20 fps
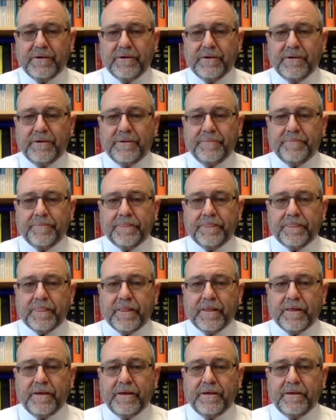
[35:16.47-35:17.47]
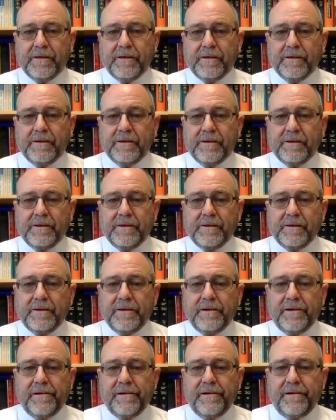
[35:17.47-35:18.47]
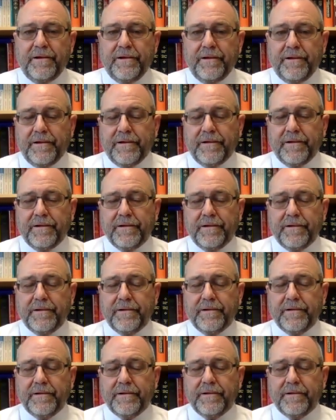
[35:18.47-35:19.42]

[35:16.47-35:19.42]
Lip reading: Nothing is said.